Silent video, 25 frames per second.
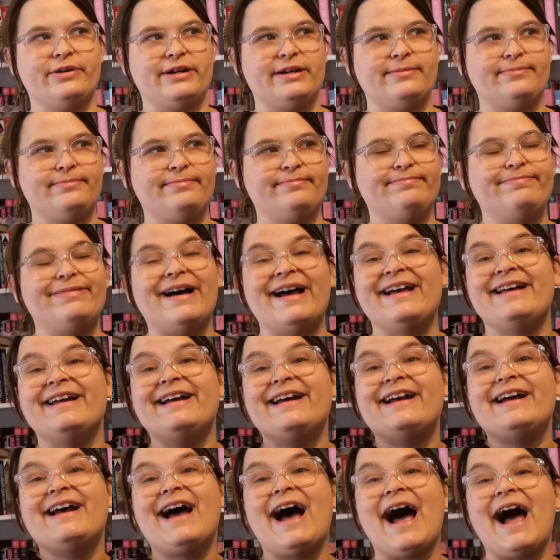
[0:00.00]
up. But
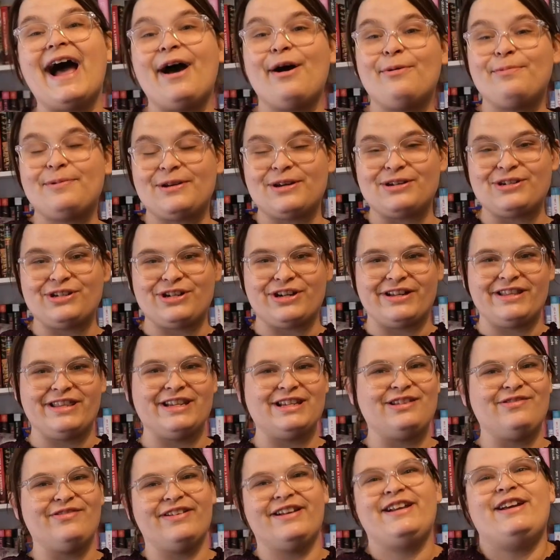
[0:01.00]
I hope you enjoyed
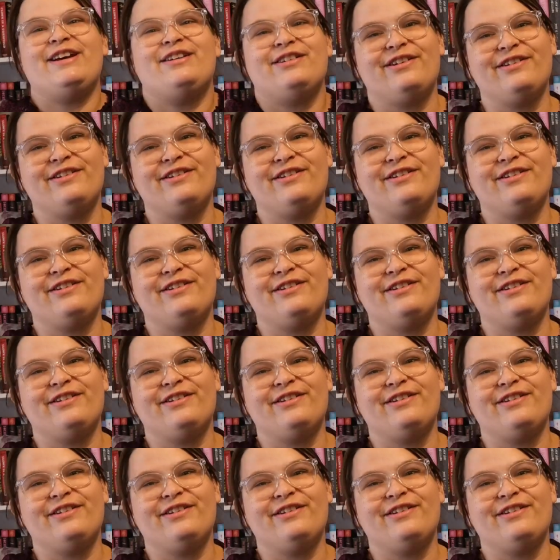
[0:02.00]
this video.